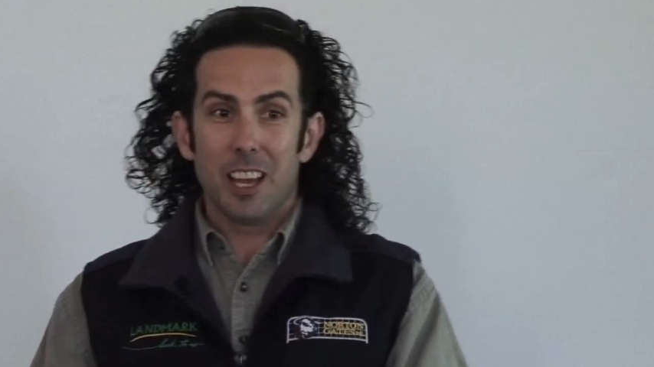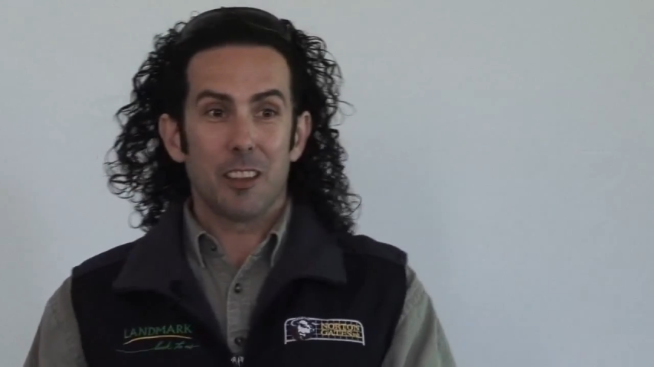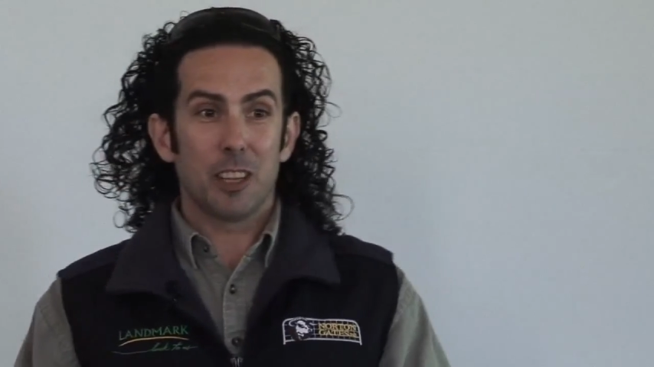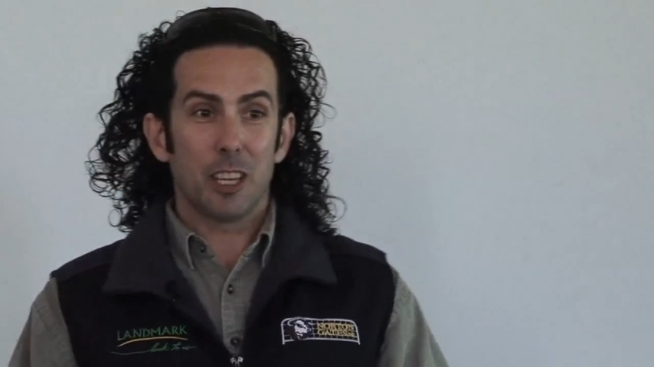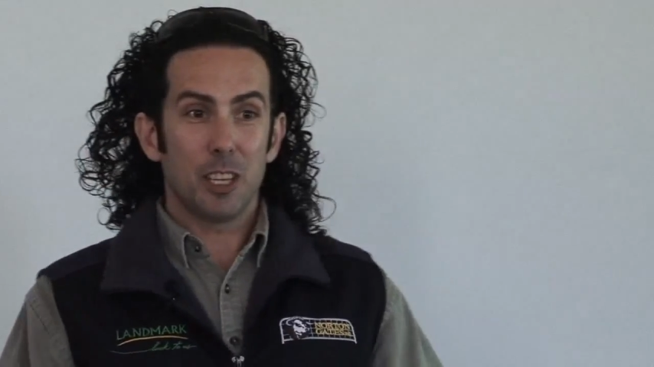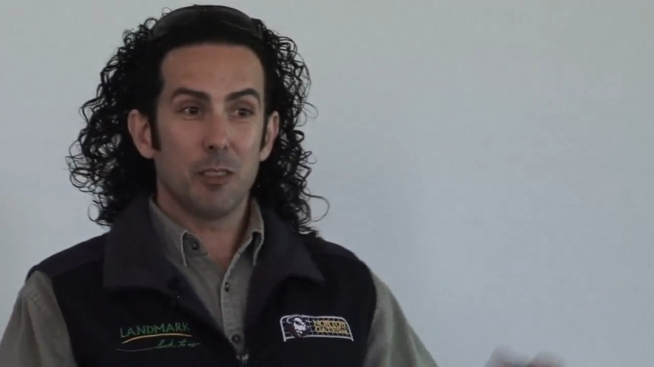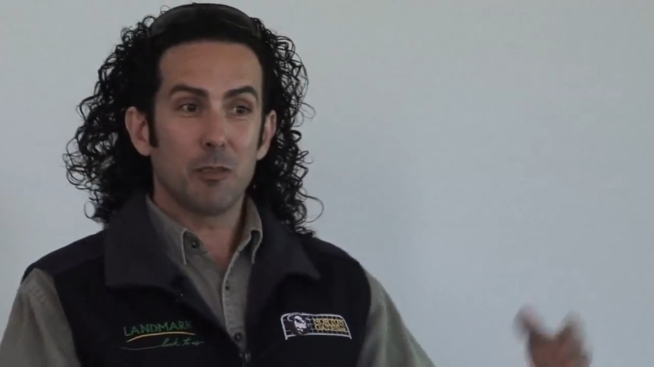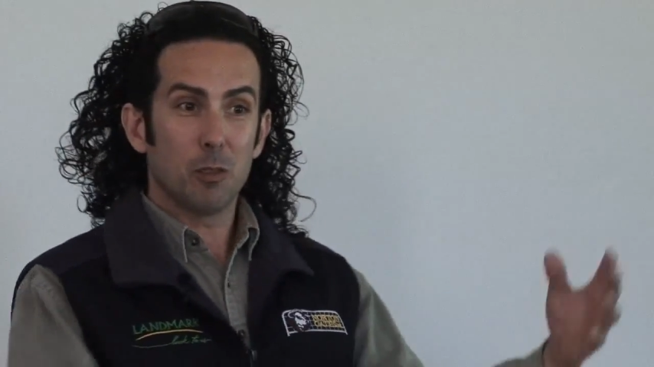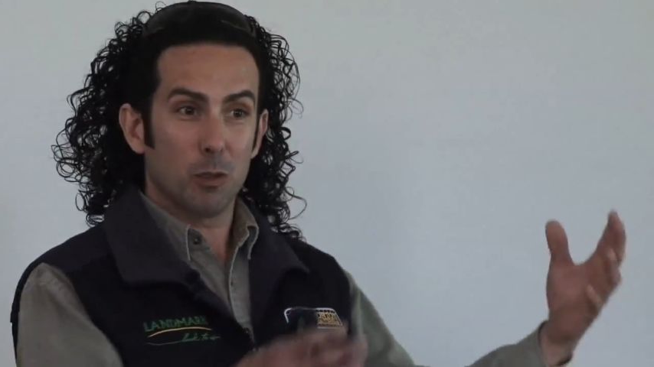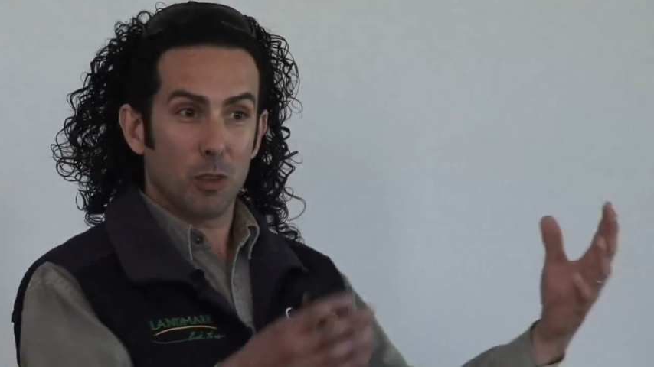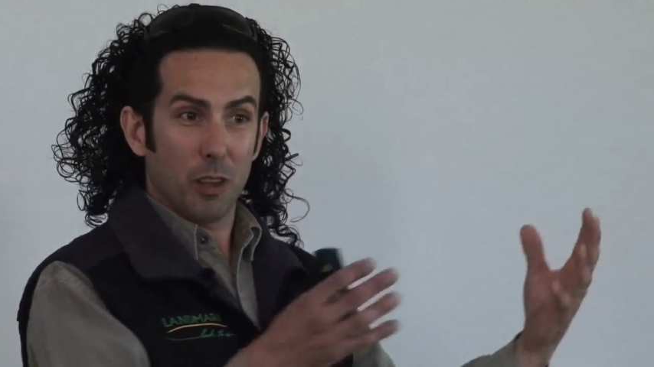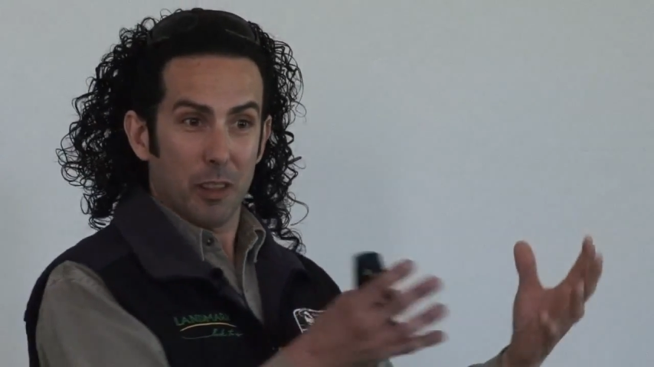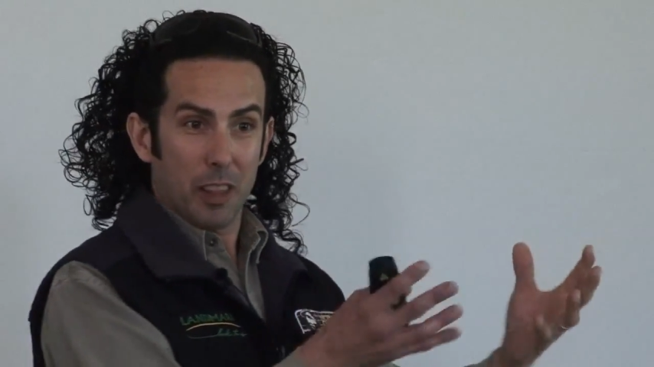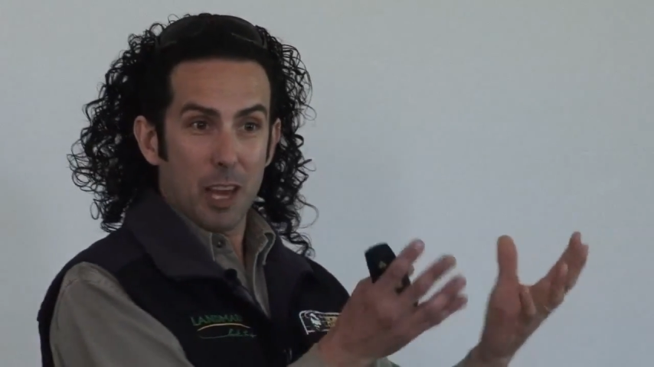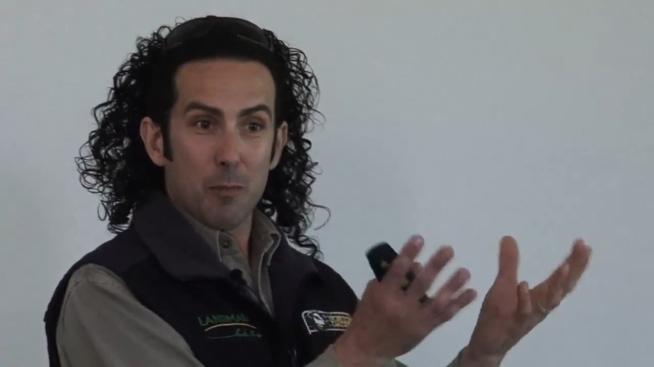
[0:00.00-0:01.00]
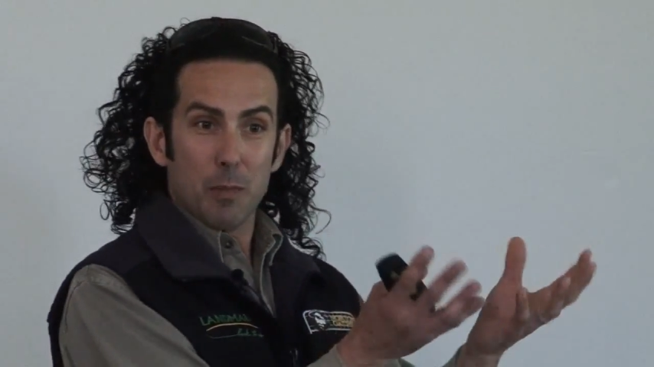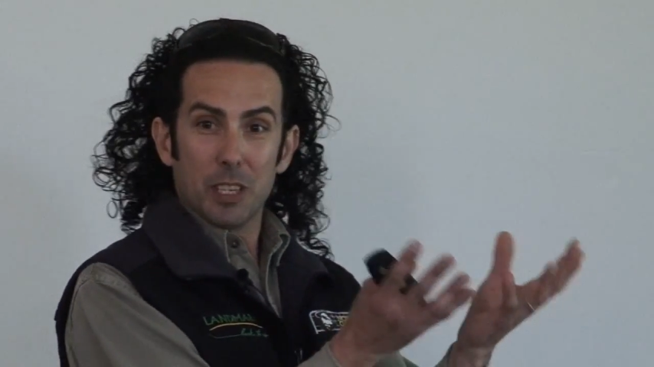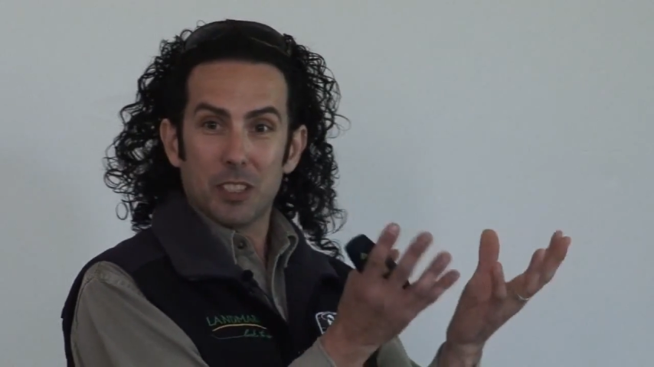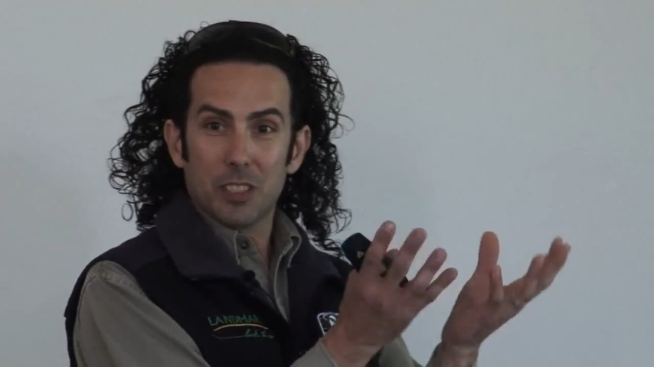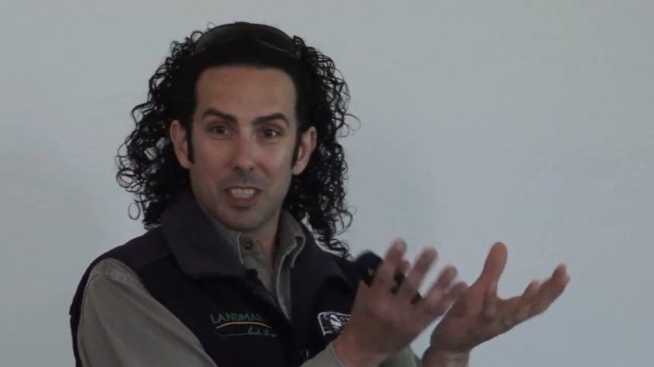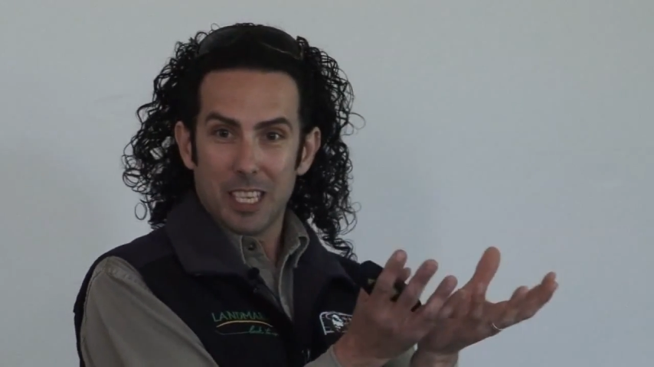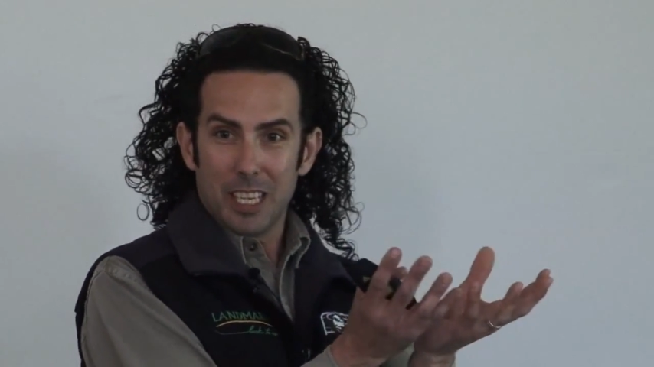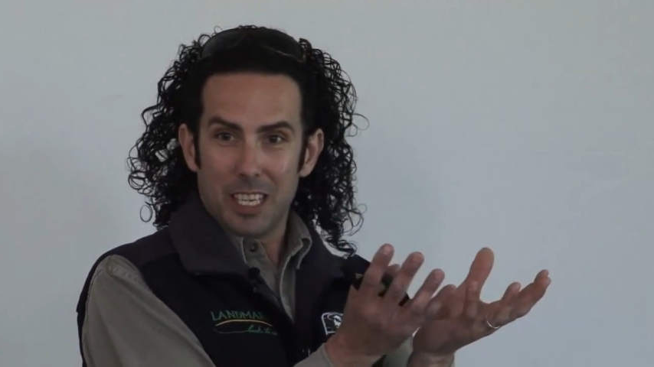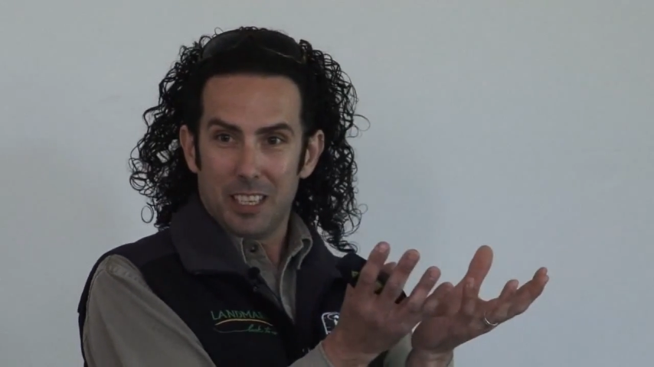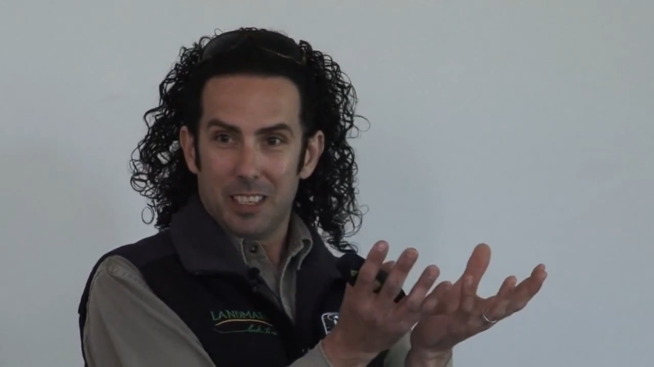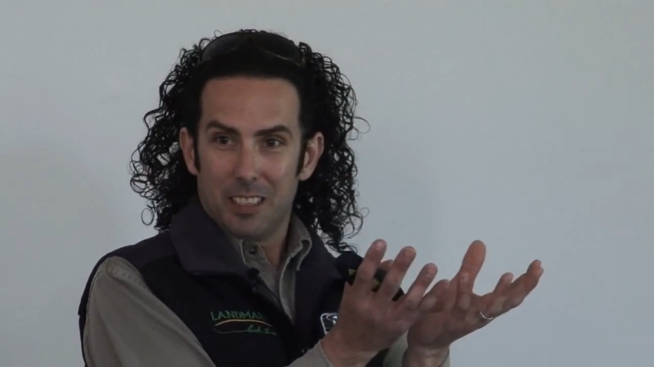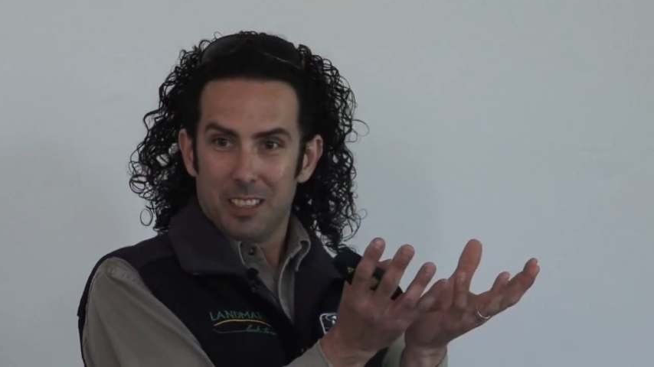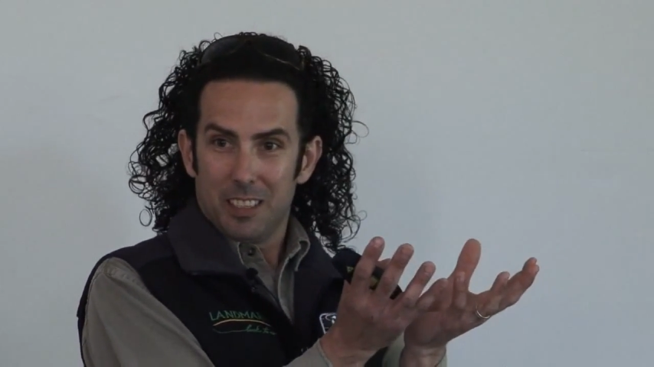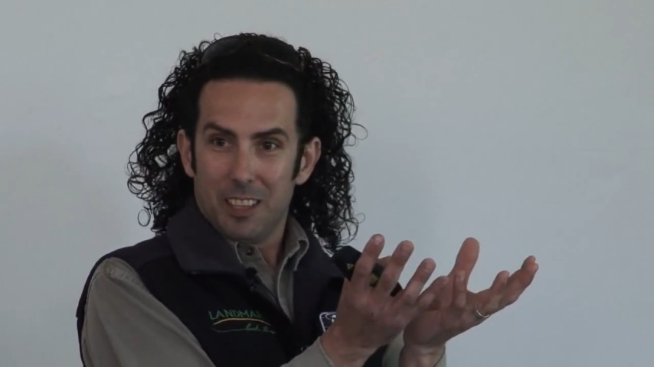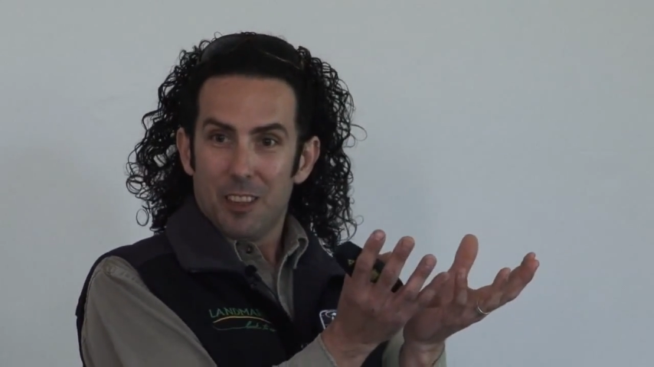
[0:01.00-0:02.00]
And then you've all got that much seed